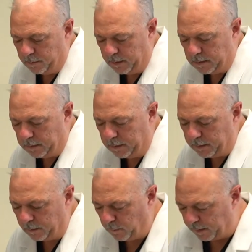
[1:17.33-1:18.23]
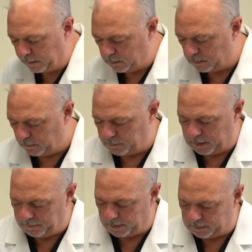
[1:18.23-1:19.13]
and clean and ready to load
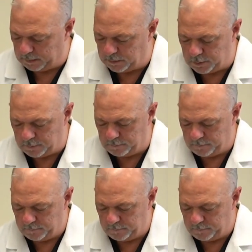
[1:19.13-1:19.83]
that medication.